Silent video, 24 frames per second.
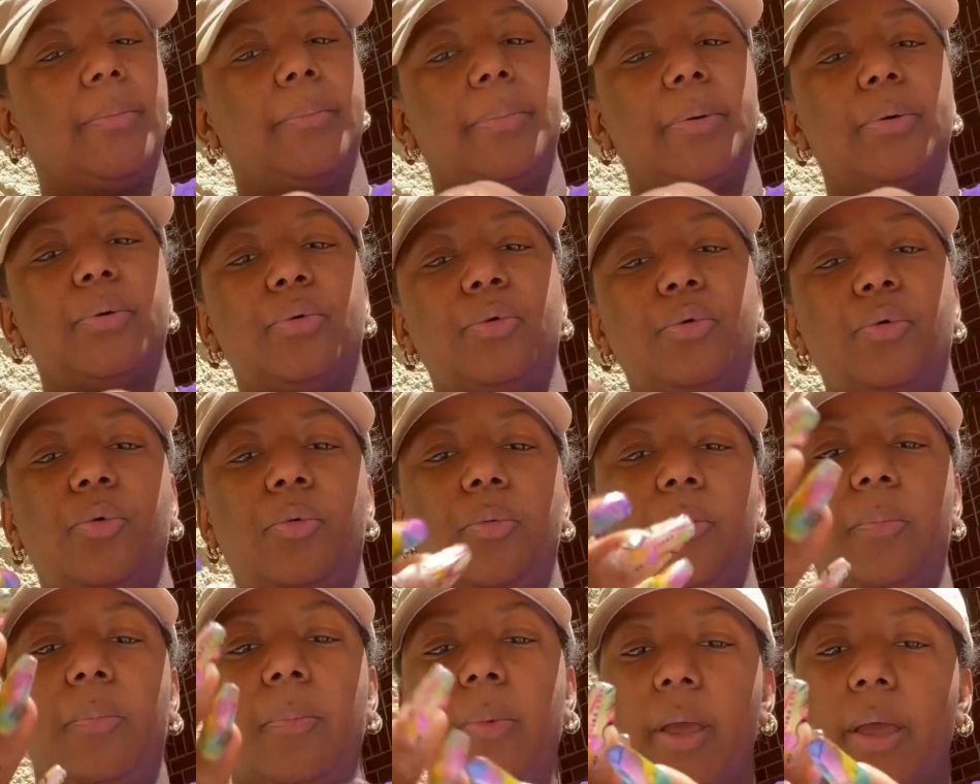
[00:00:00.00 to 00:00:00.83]

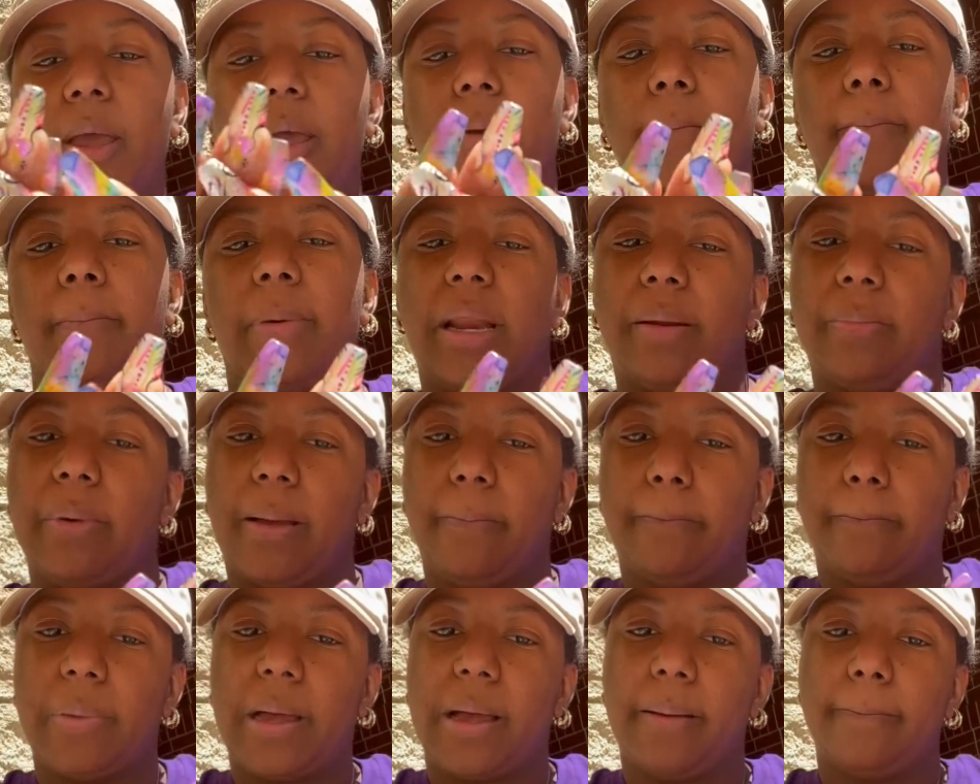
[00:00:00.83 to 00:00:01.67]
boom, bada bop
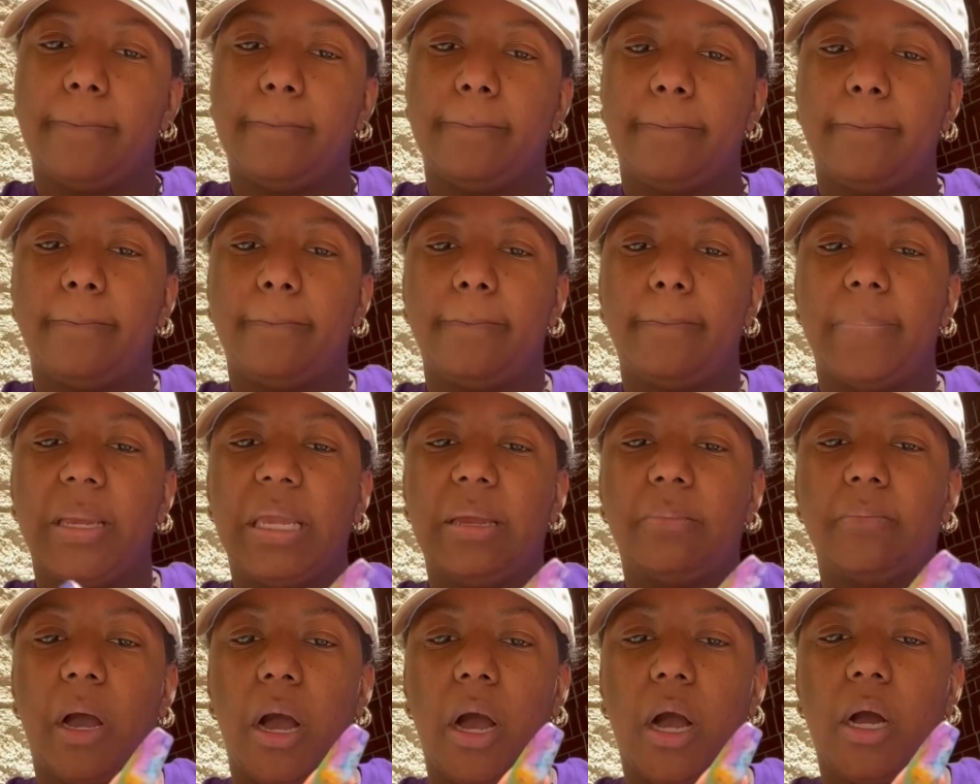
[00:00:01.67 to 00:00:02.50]
bop, bing
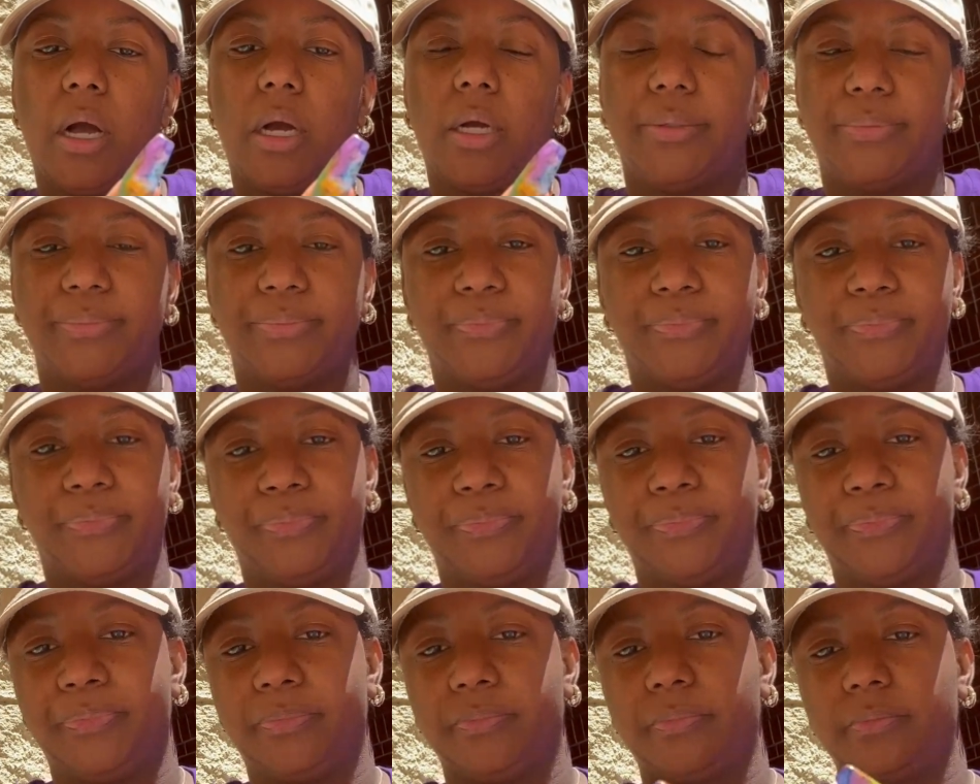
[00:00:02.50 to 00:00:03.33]
bong.
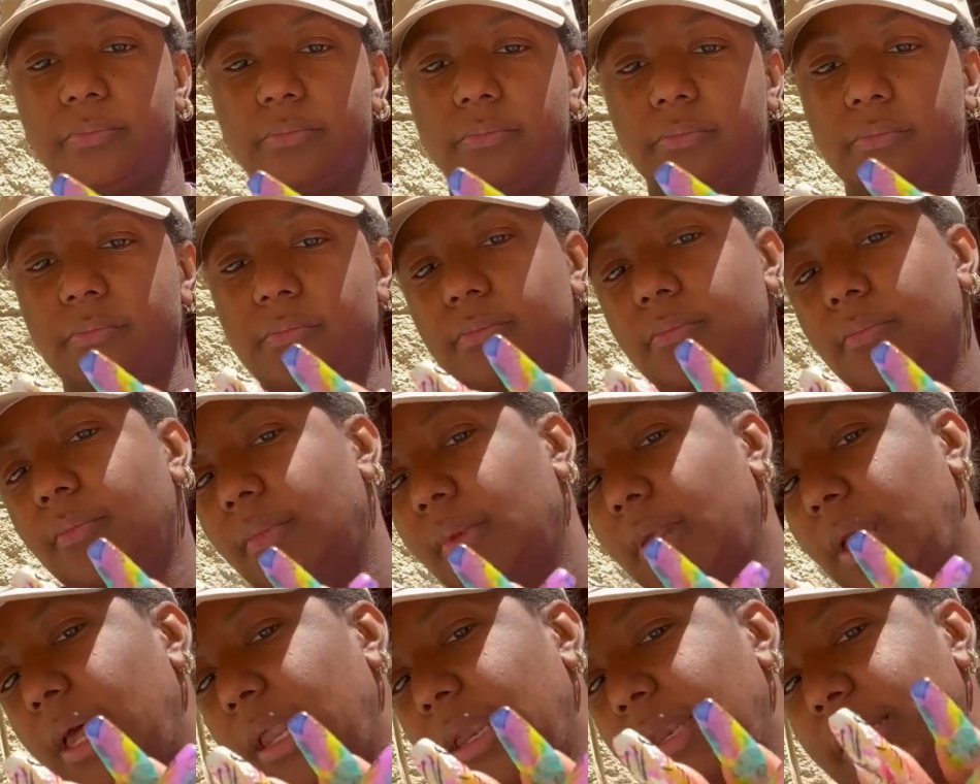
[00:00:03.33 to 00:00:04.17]

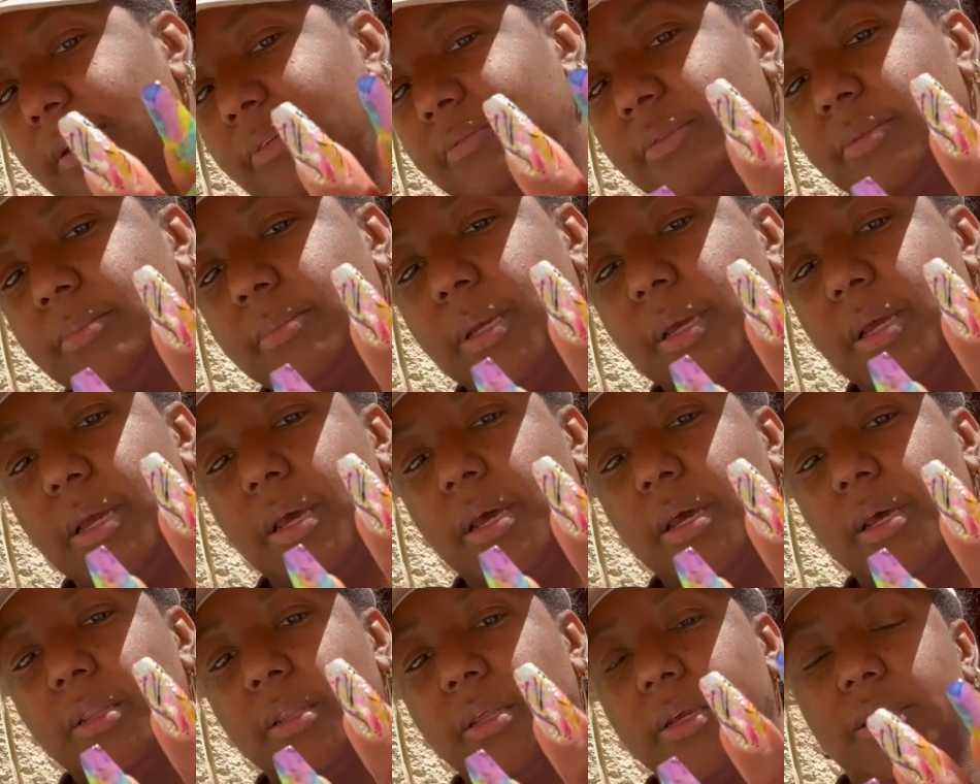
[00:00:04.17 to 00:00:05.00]
I love them.
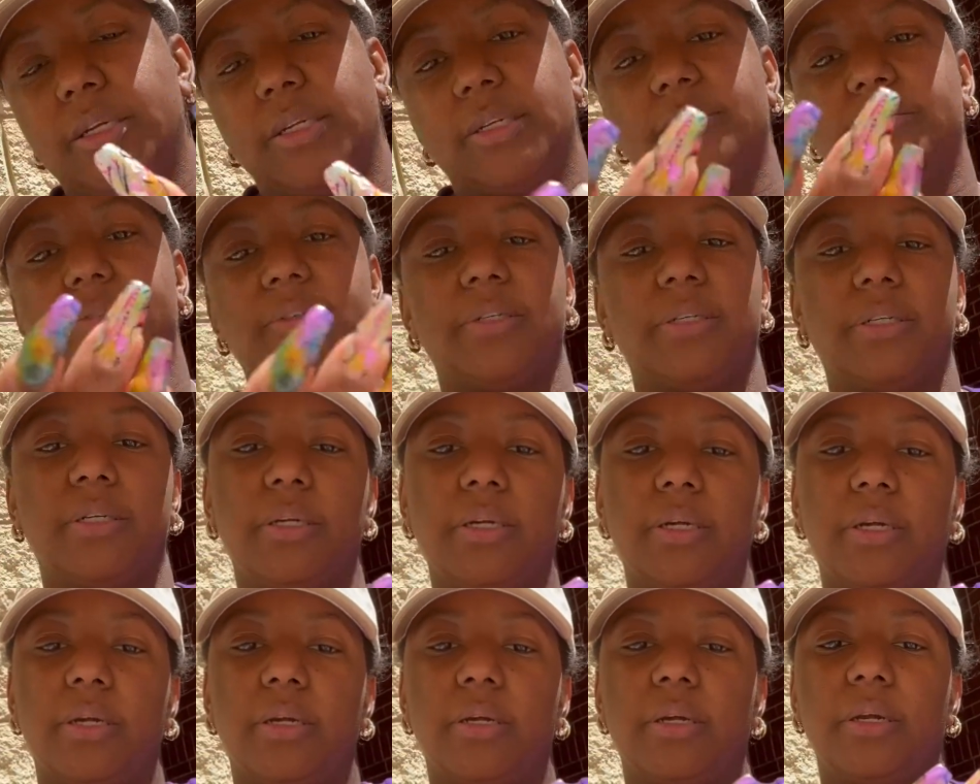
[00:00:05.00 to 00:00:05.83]
They're different
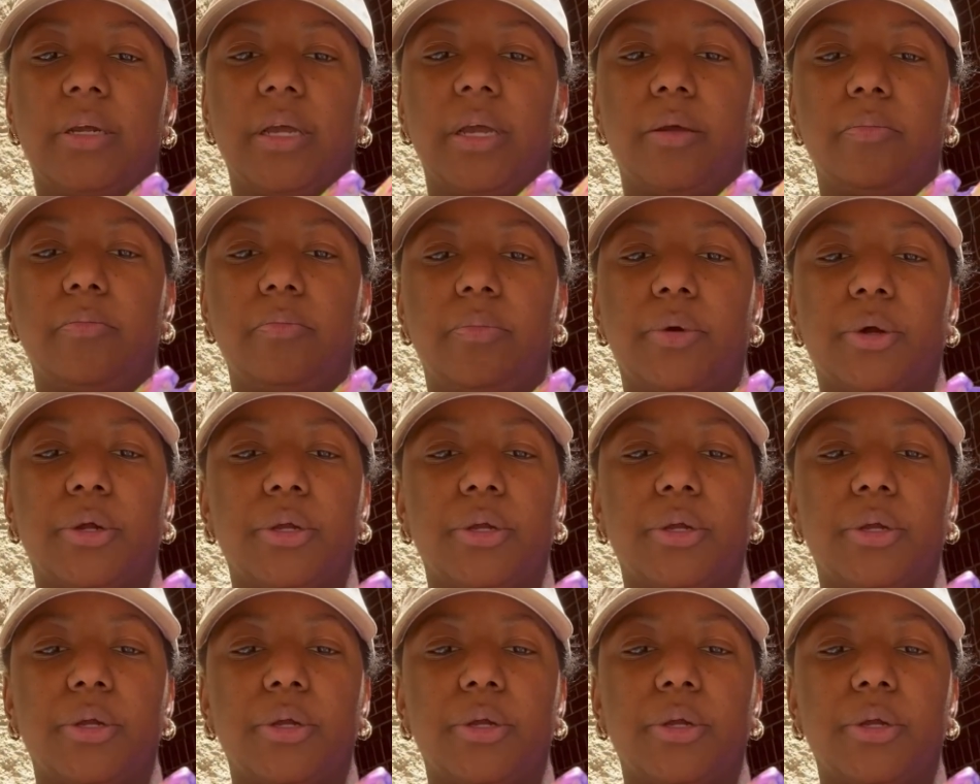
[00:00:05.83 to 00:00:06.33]
per